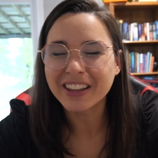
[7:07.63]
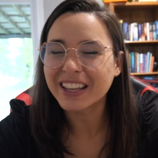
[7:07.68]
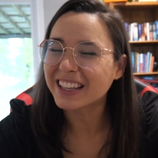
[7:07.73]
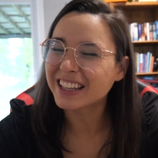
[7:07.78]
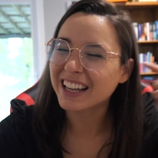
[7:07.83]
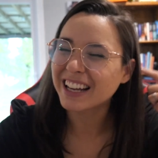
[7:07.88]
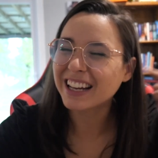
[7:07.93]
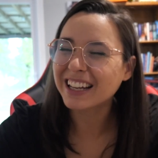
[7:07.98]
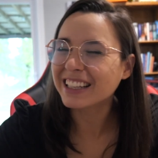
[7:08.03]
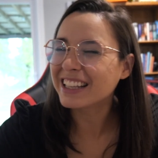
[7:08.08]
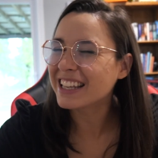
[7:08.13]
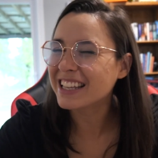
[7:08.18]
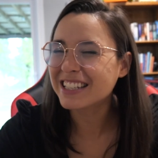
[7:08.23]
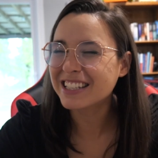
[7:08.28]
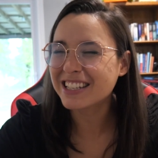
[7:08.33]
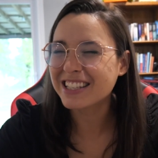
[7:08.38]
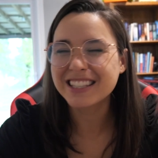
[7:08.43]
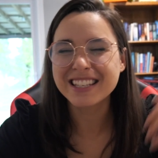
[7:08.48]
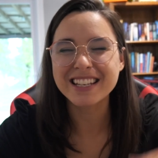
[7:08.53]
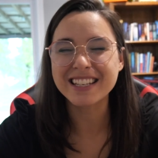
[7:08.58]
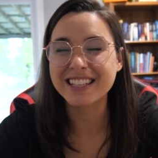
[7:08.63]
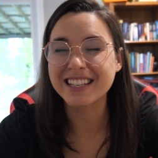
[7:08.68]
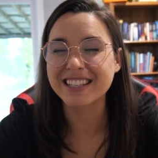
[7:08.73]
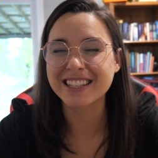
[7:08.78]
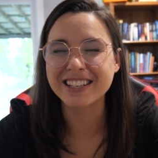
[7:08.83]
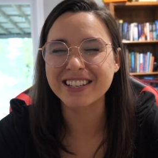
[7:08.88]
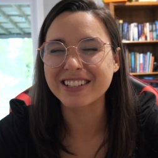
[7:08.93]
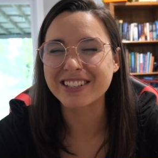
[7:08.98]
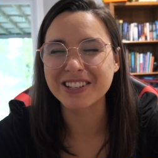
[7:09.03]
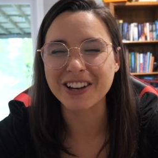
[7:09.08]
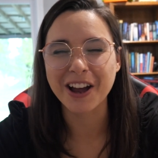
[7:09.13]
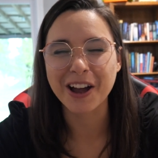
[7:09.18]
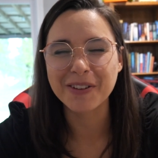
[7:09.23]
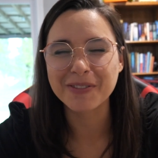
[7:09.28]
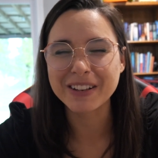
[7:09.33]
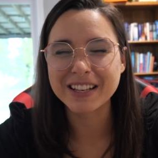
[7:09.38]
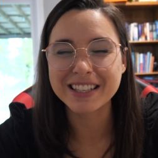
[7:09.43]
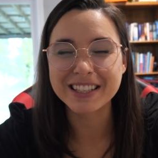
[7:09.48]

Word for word: Like, uh, he just, he does a good job.